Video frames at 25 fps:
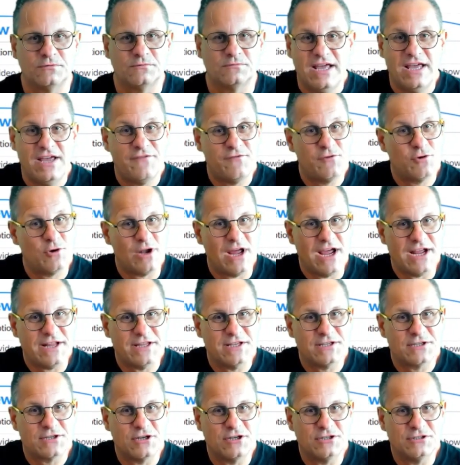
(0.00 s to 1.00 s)
If you like
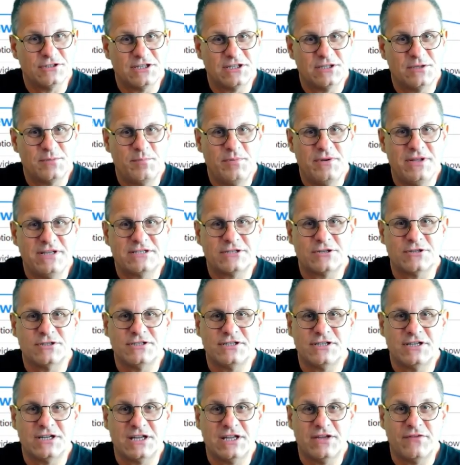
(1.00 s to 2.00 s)
this content, please
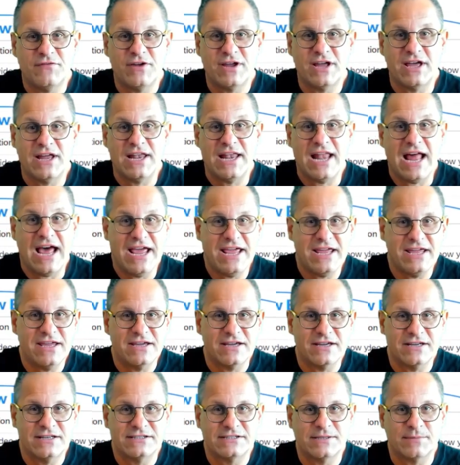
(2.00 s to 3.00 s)
consider giving a like
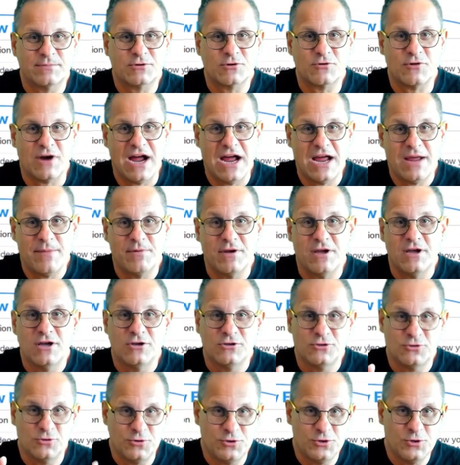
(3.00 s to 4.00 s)
and subscribe
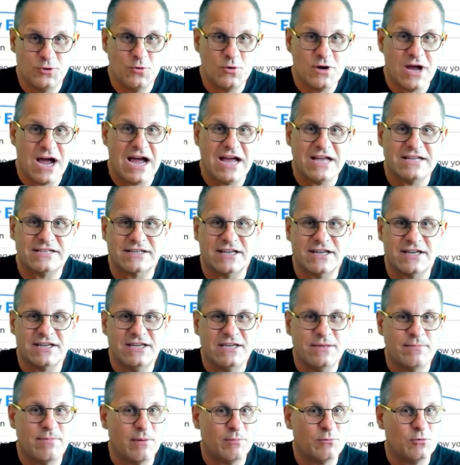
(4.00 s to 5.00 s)
so you guys can
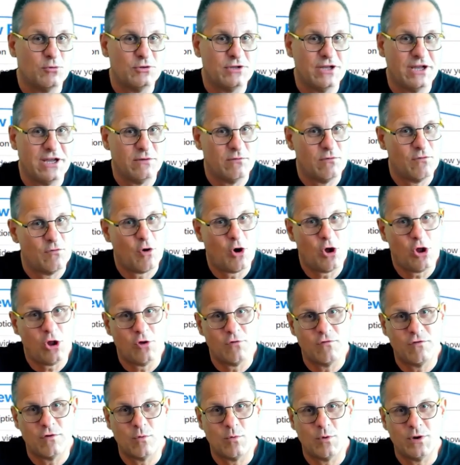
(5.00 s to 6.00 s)
keep up to date with all
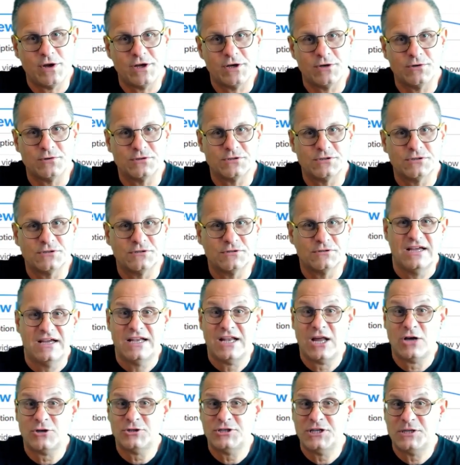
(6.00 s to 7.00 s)
of our videos.
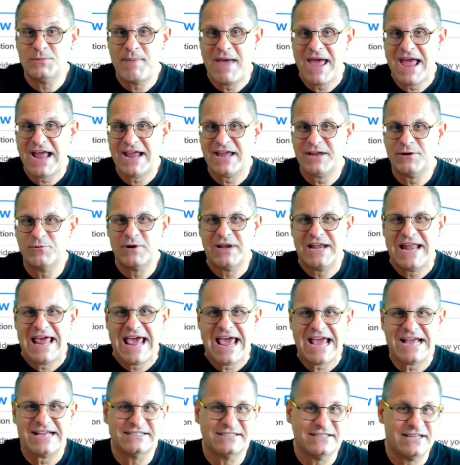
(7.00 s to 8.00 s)
Now sit back and
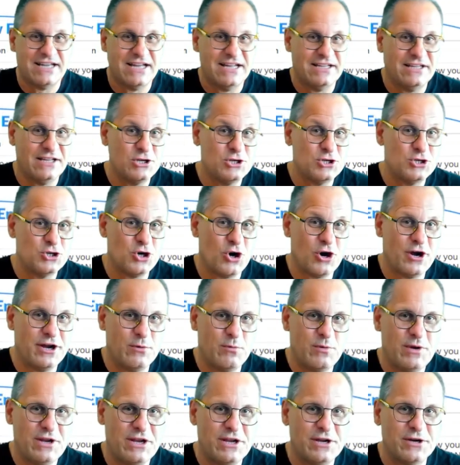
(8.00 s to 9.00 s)
relax and enjoy the
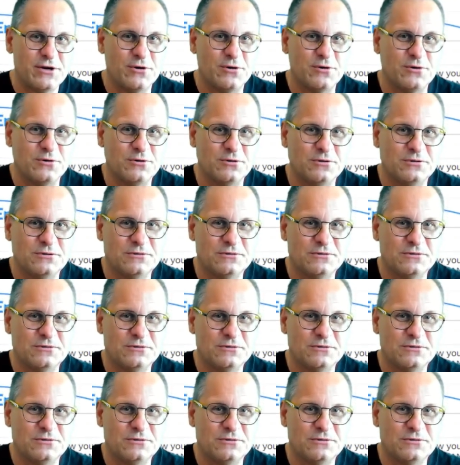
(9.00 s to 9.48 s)
video.